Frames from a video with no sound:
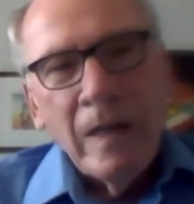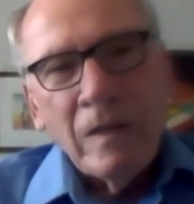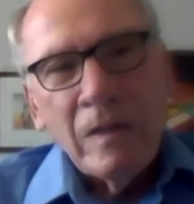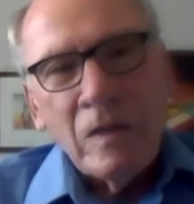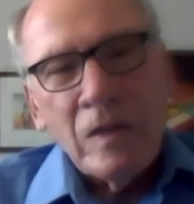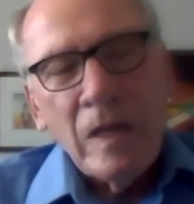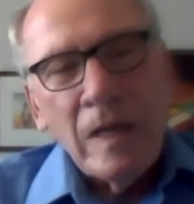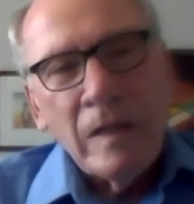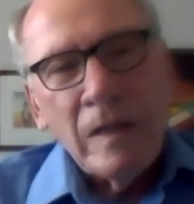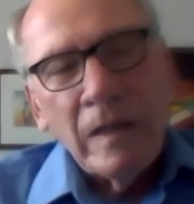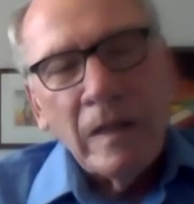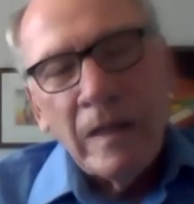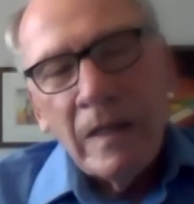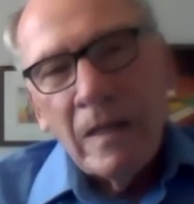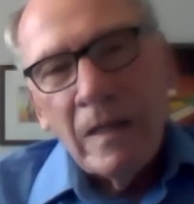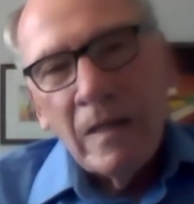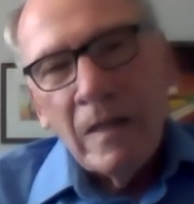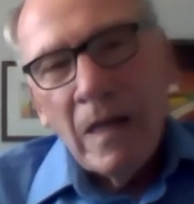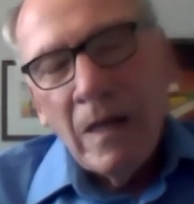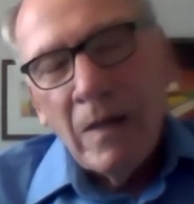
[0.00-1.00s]
And
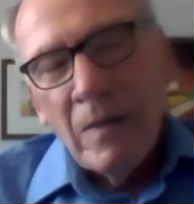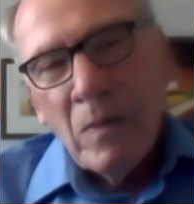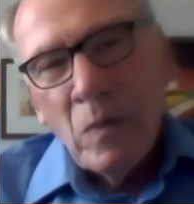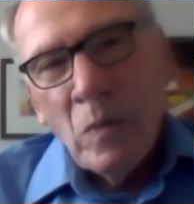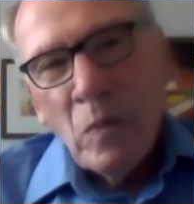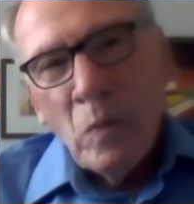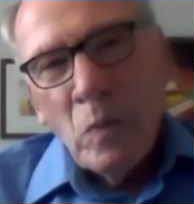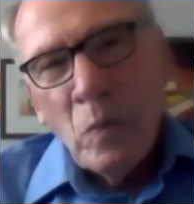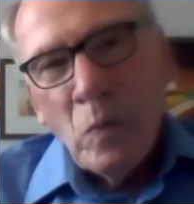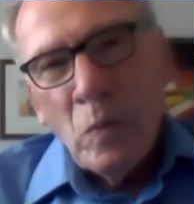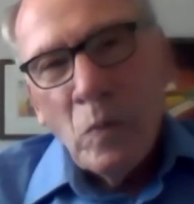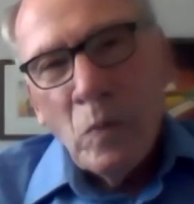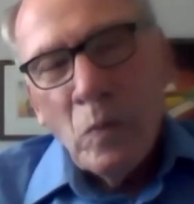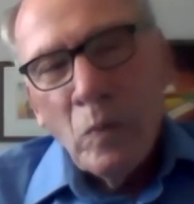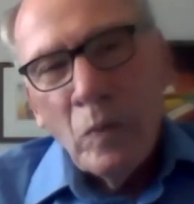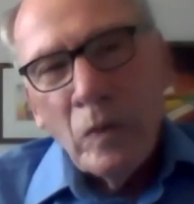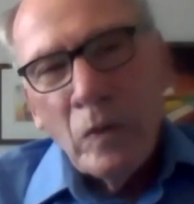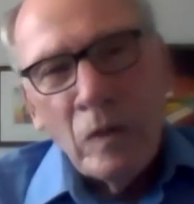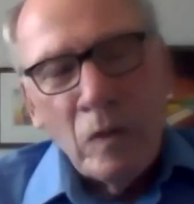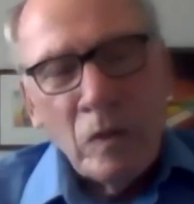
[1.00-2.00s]
secondly,
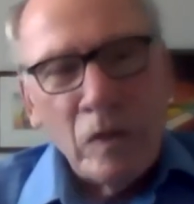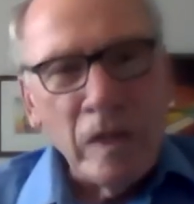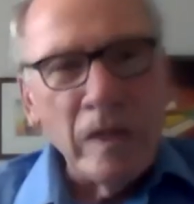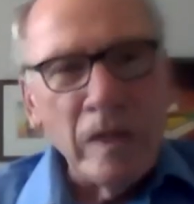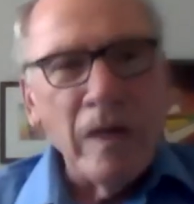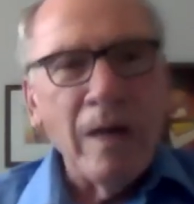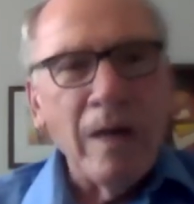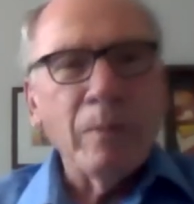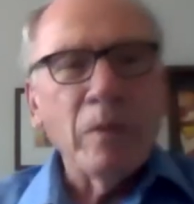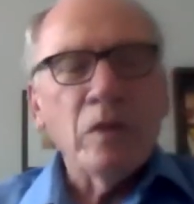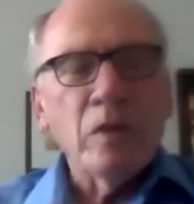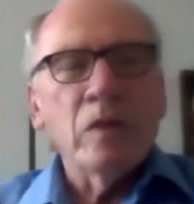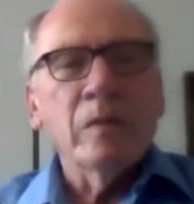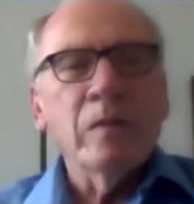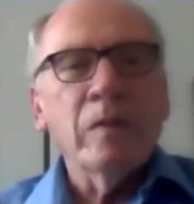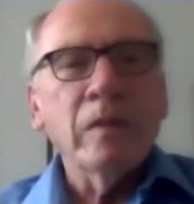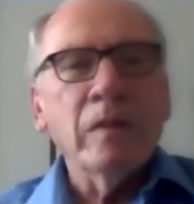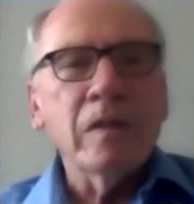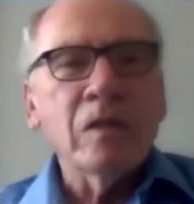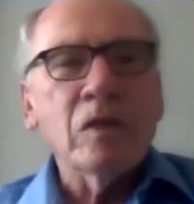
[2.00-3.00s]
would you see
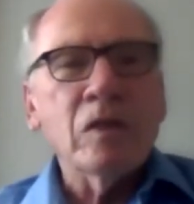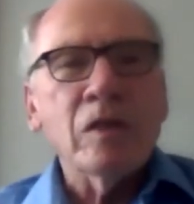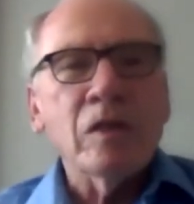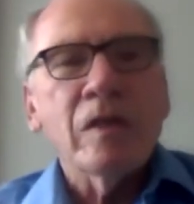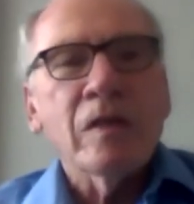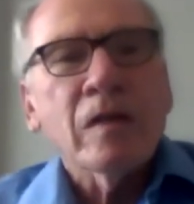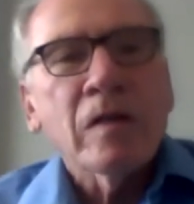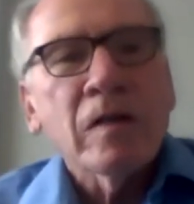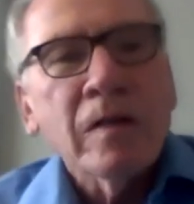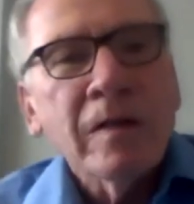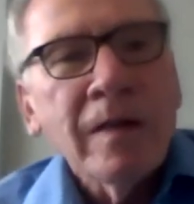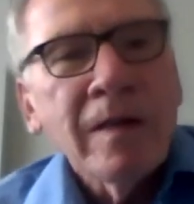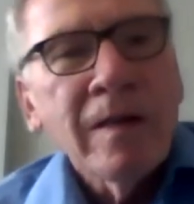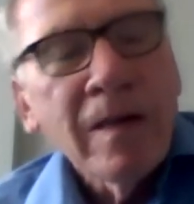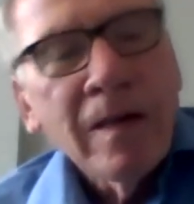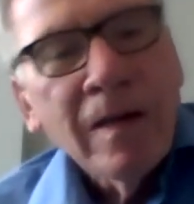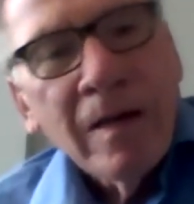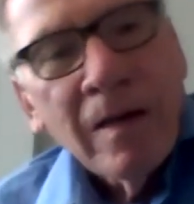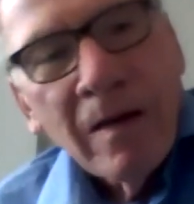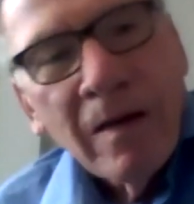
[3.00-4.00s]
opportunities here
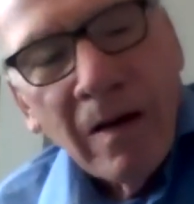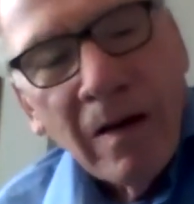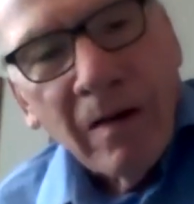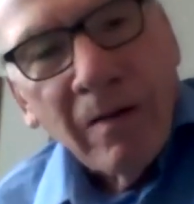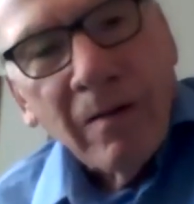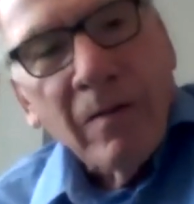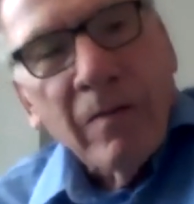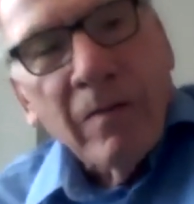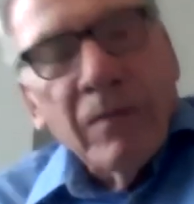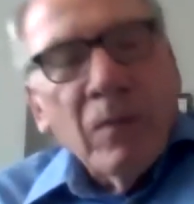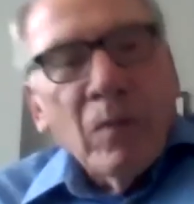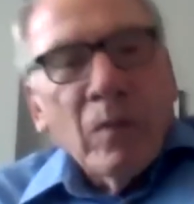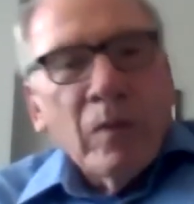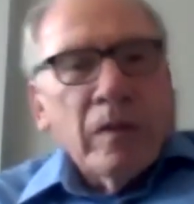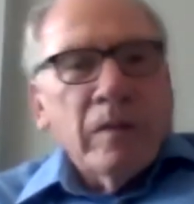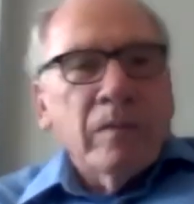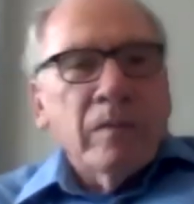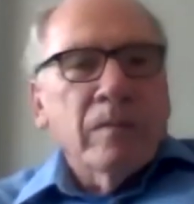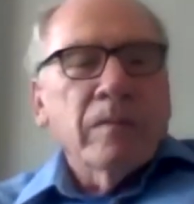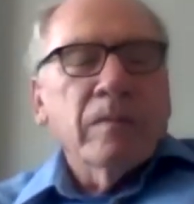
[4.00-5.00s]
uh,
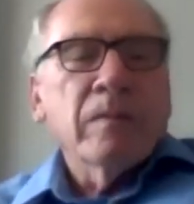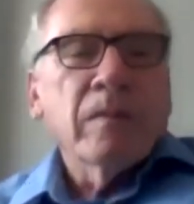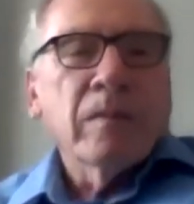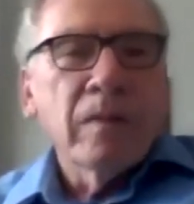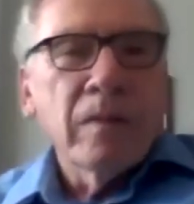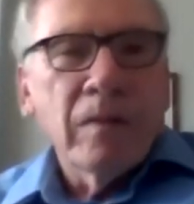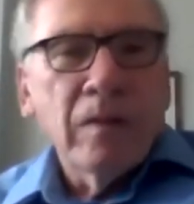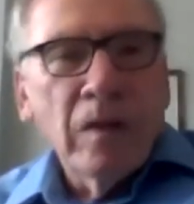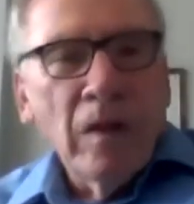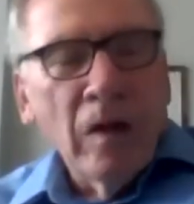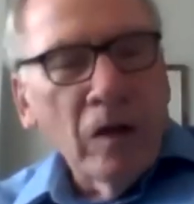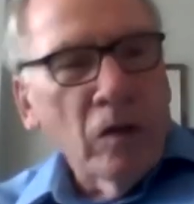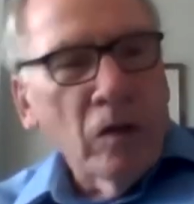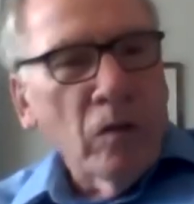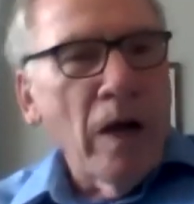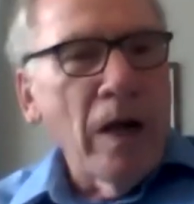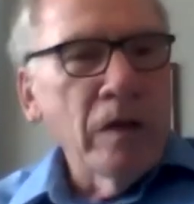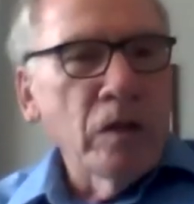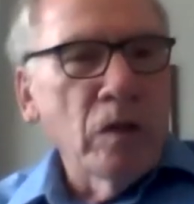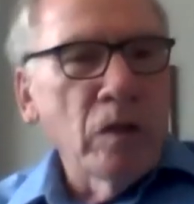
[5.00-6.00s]
for young
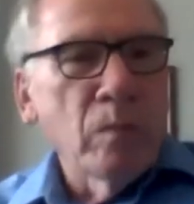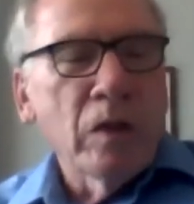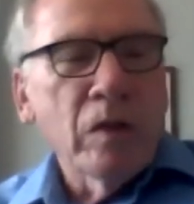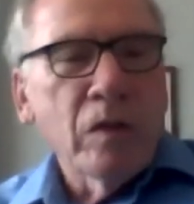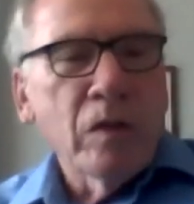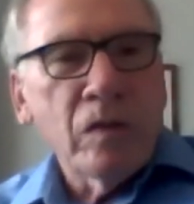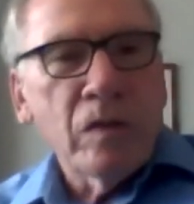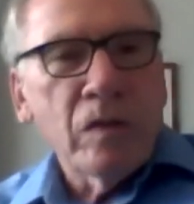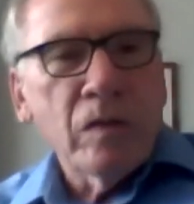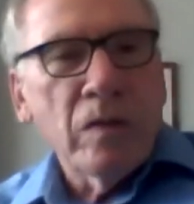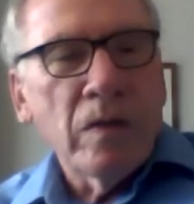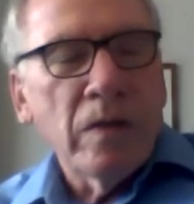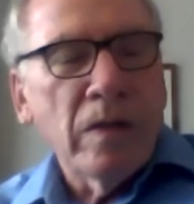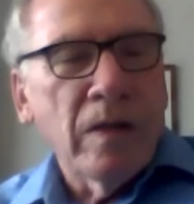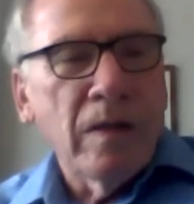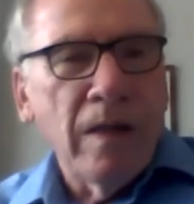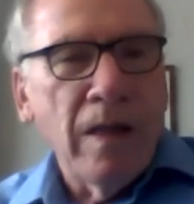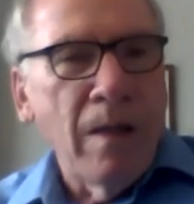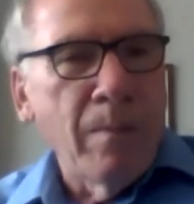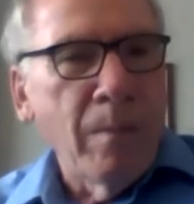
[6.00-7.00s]
graduates,
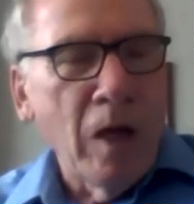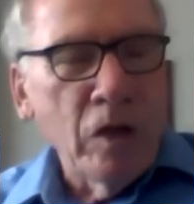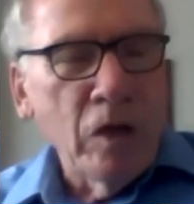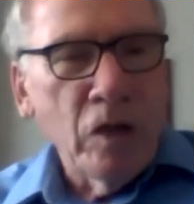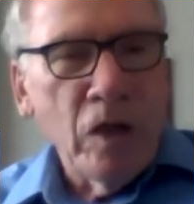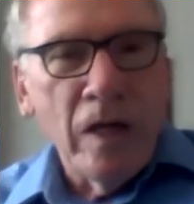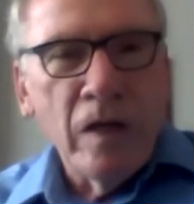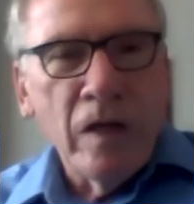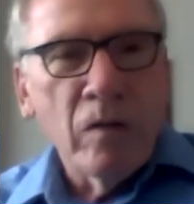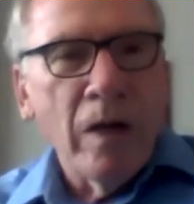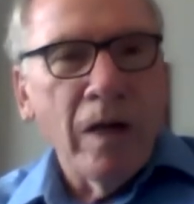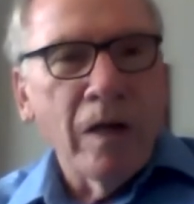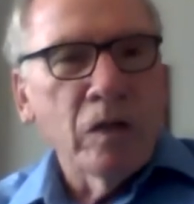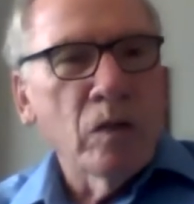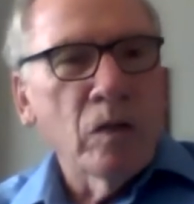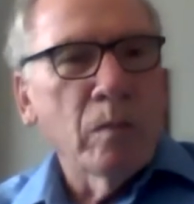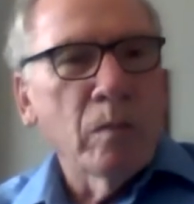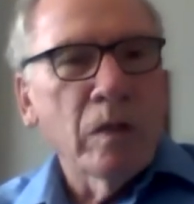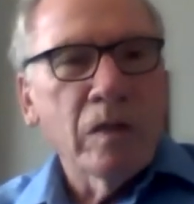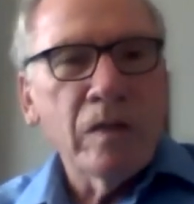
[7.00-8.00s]
uh, MHA
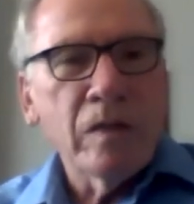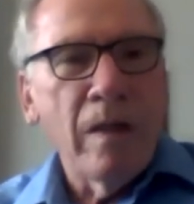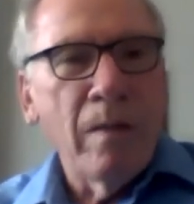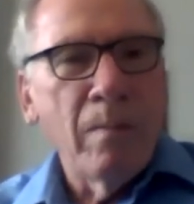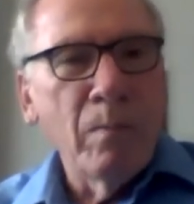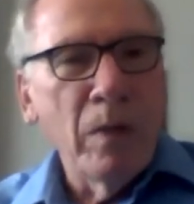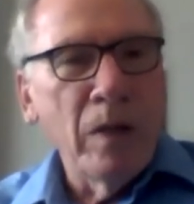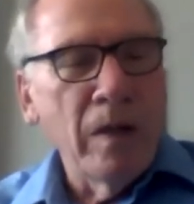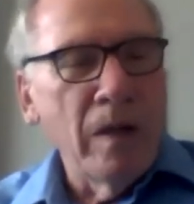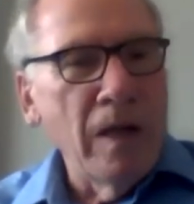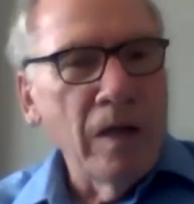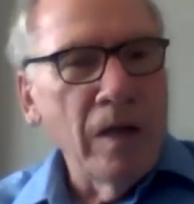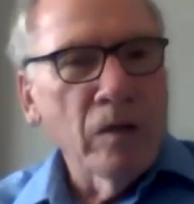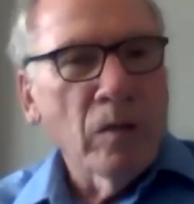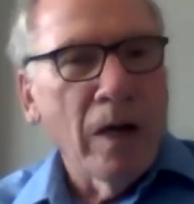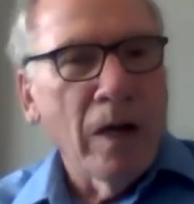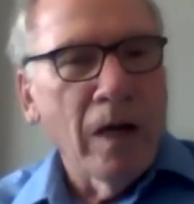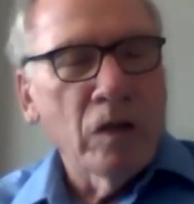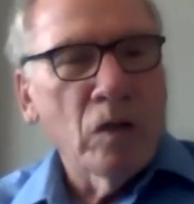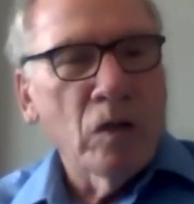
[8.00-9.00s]
graduates, MBA
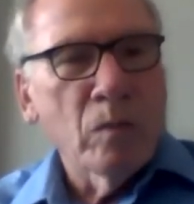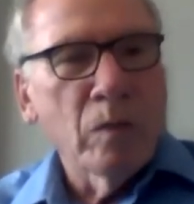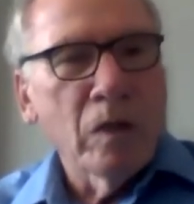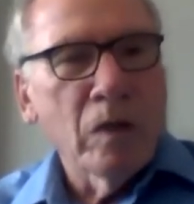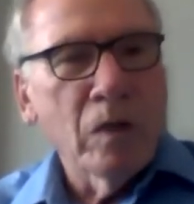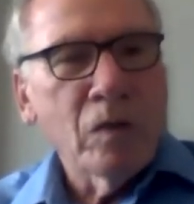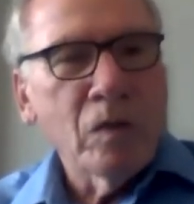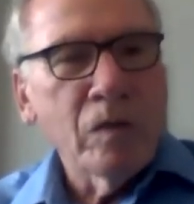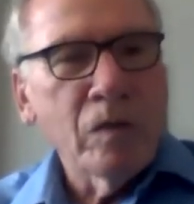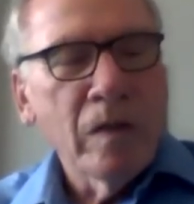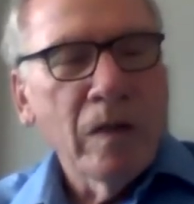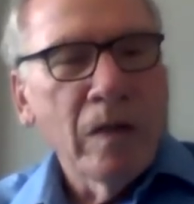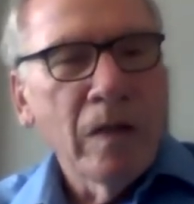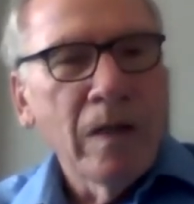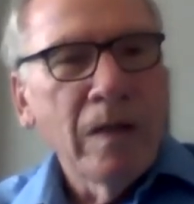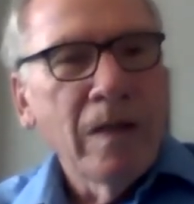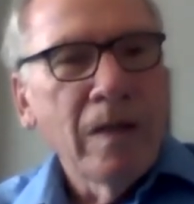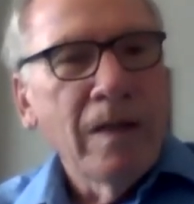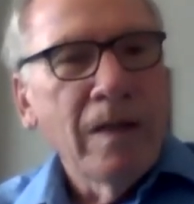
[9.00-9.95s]
graduates,